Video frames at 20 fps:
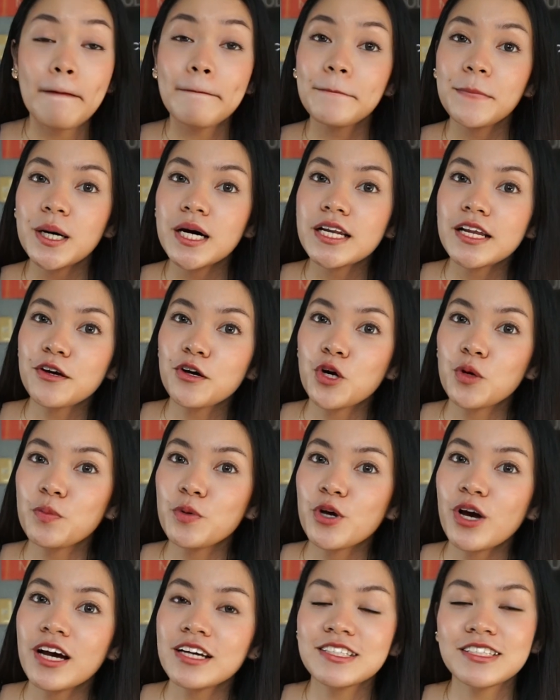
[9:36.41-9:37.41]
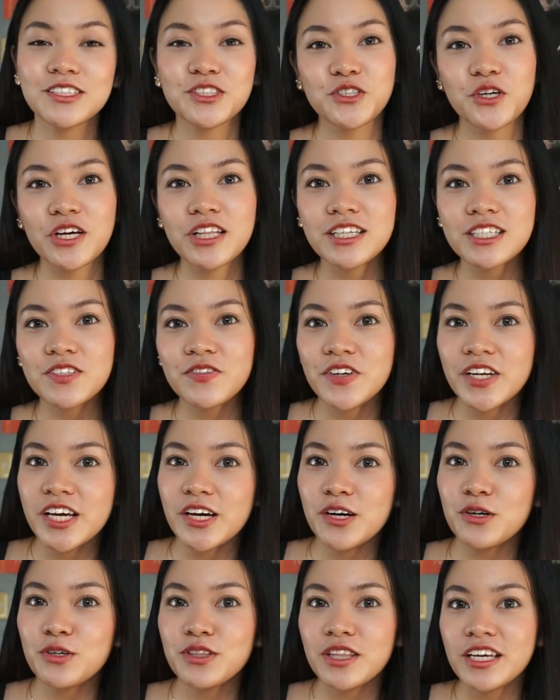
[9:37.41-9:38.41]
But I hope you guys enjoyed this
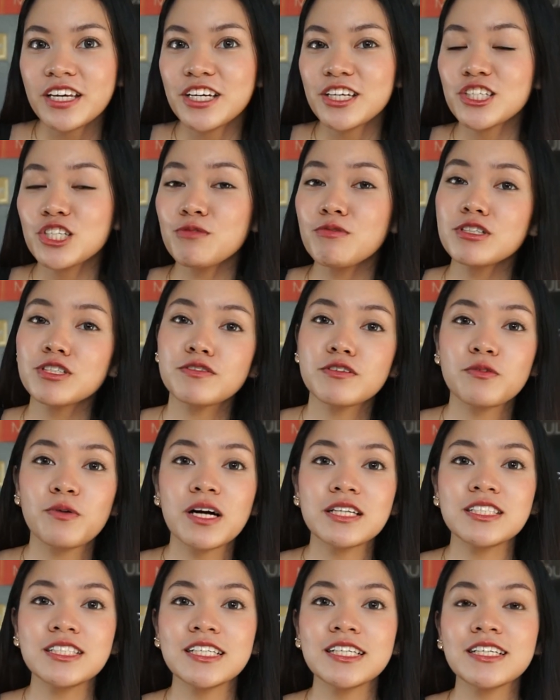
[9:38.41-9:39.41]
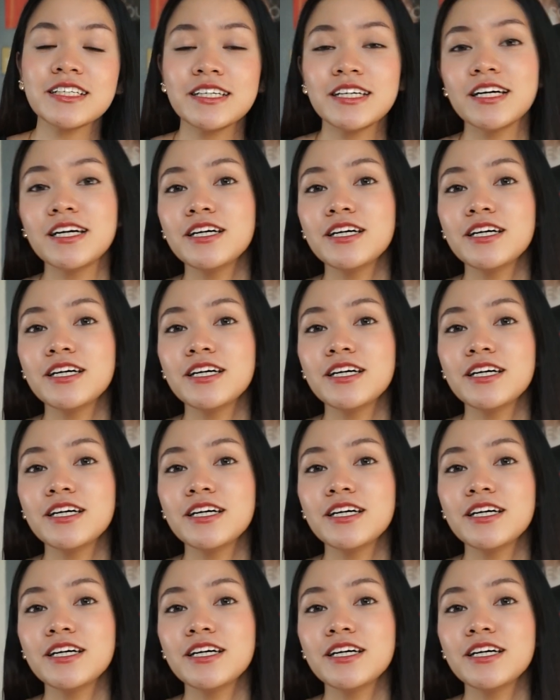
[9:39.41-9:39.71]
video. Thank you so much for watching.